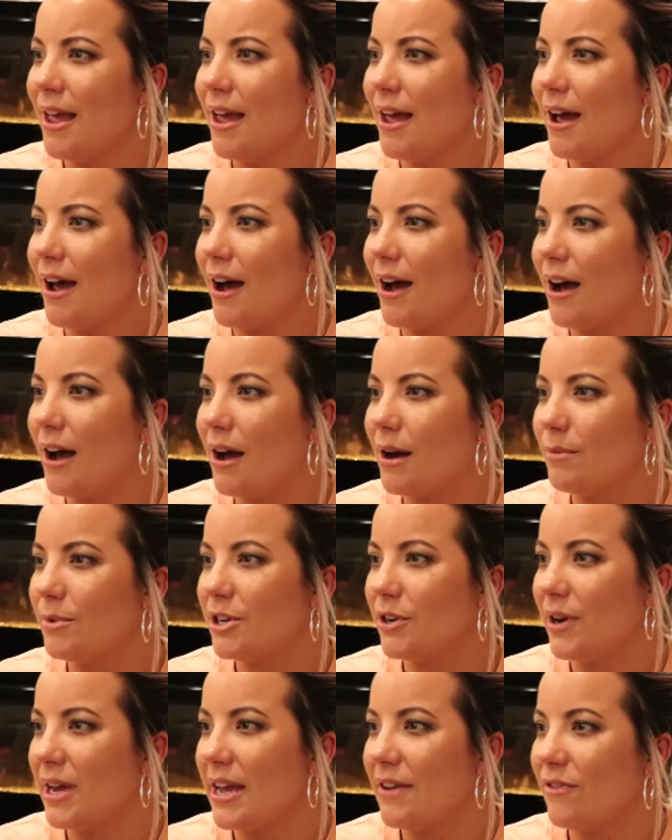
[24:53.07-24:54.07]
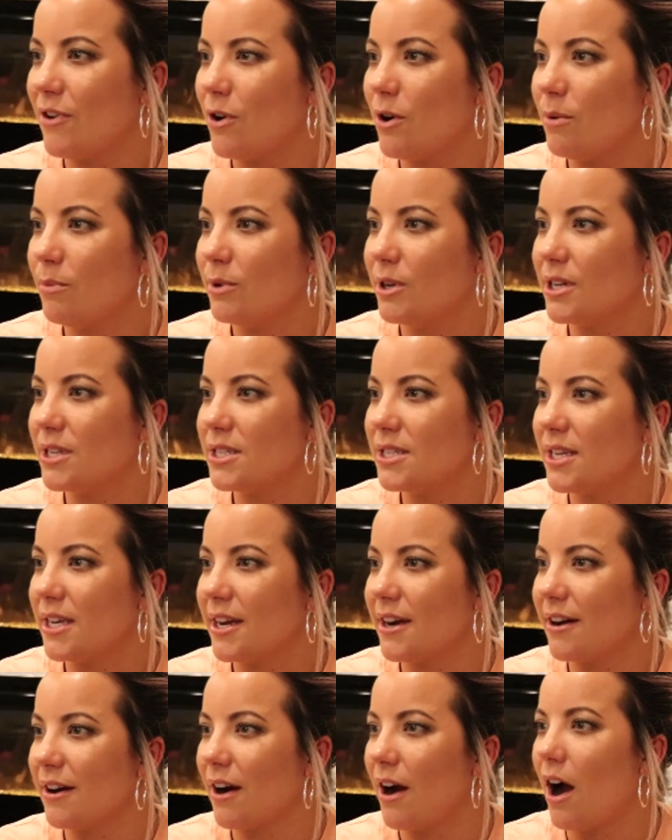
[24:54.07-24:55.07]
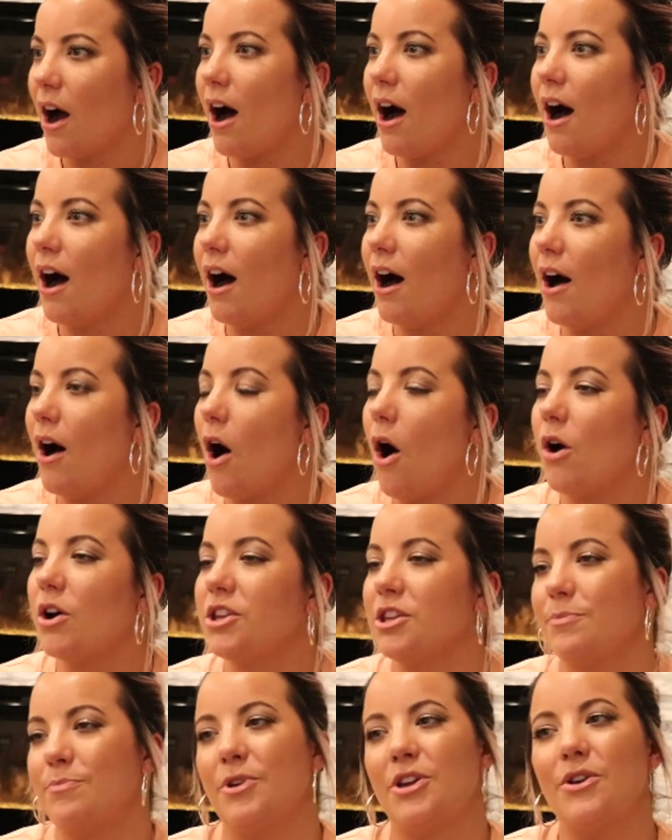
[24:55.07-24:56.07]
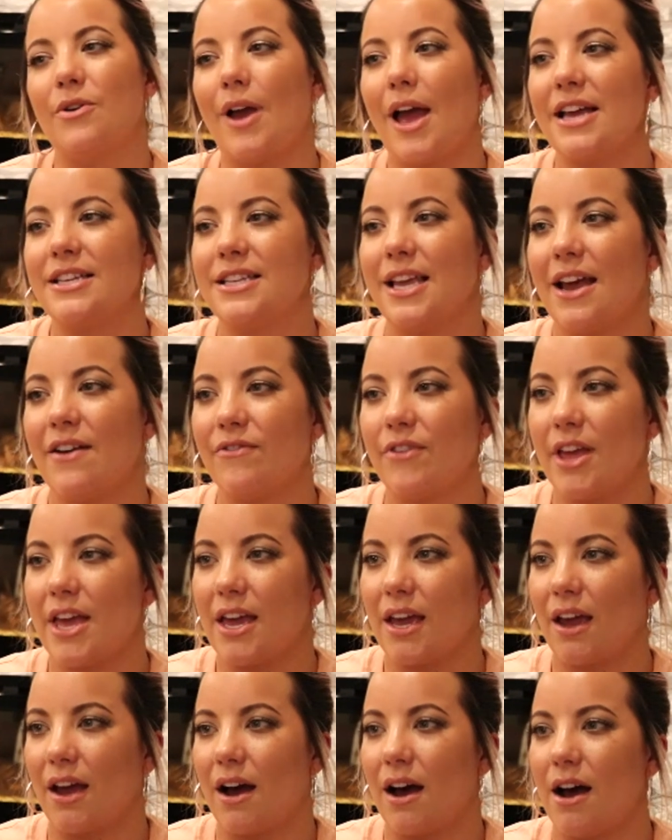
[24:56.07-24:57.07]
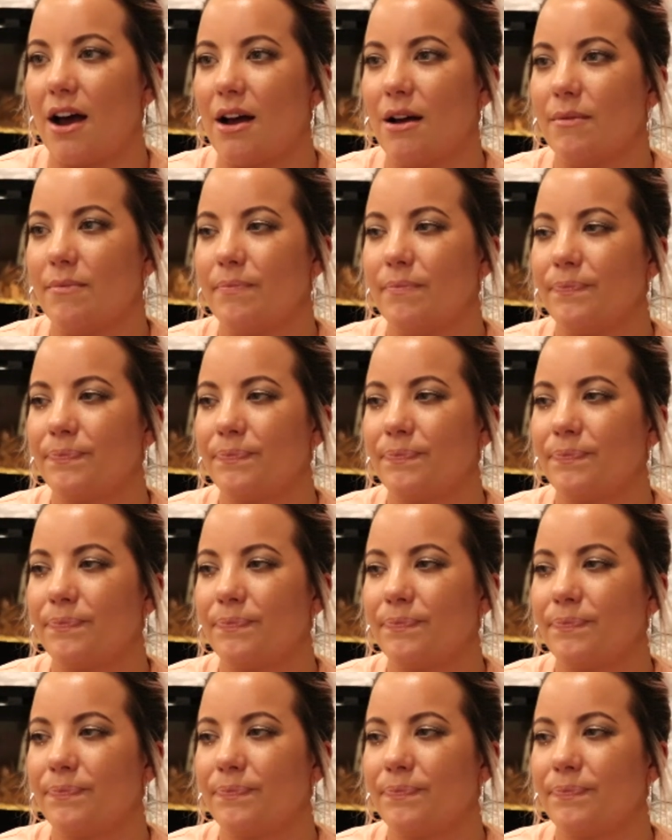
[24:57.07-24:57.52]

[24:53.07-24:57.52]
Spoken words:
We don't have a Home Goods here. But you guys have like, I